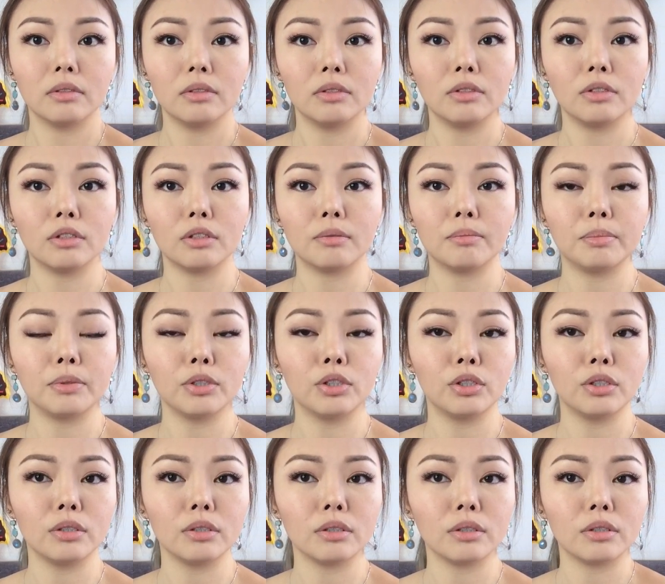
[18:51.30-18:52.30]
Just
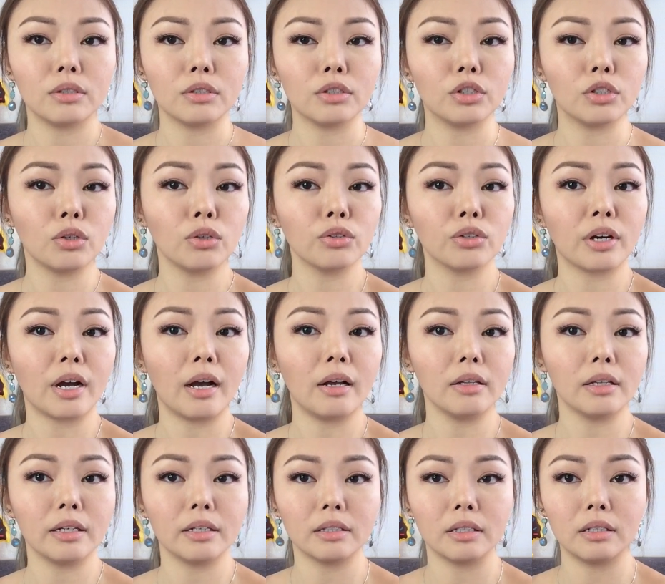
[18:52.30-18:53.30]
push your shoulder
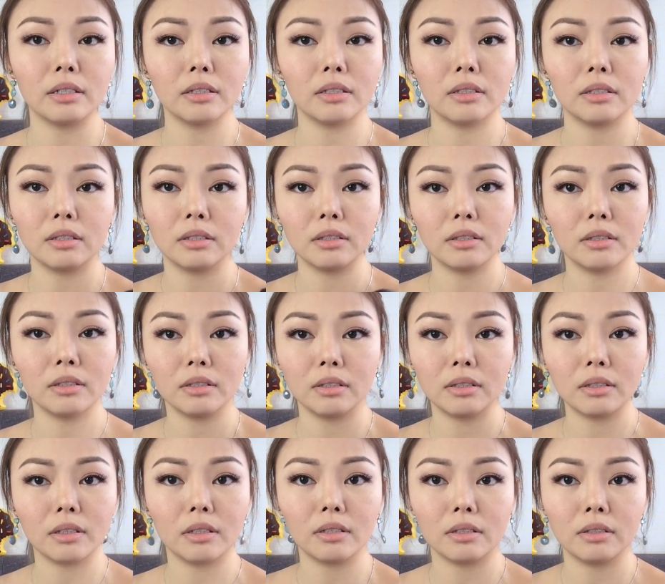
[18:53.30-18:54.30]
out like this, and
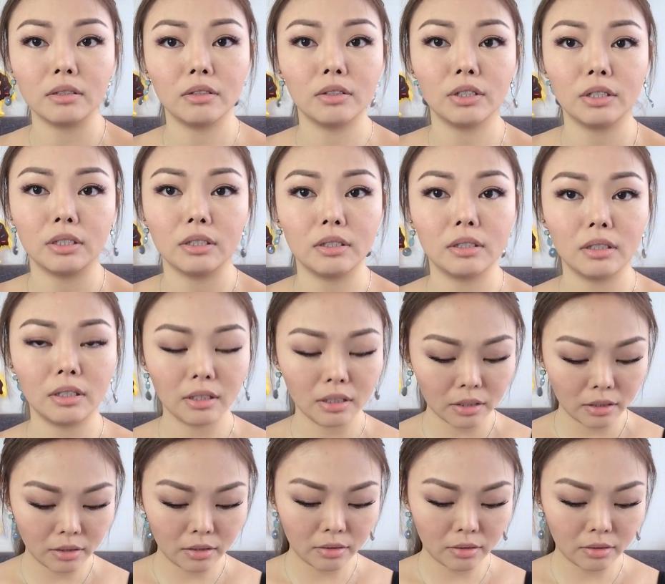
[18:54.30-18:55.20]
then you can see it.